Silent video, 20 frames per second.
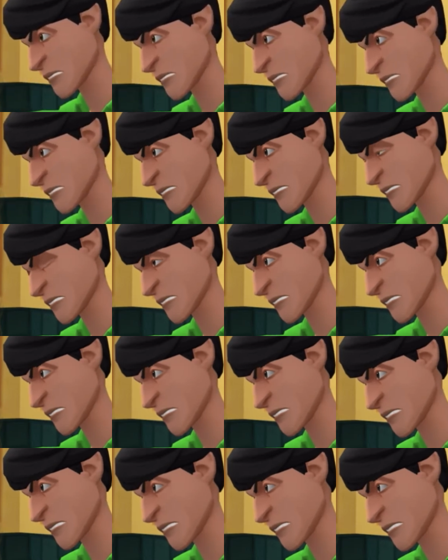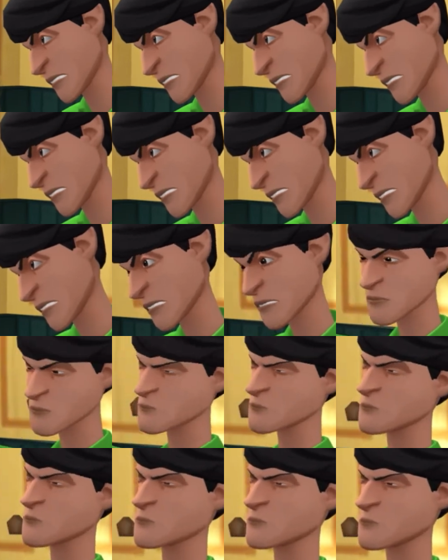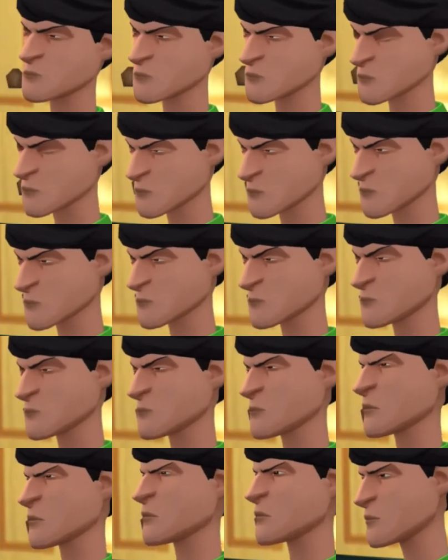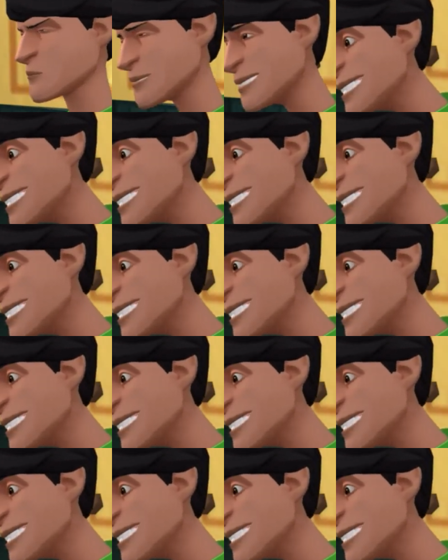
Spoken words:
(silence)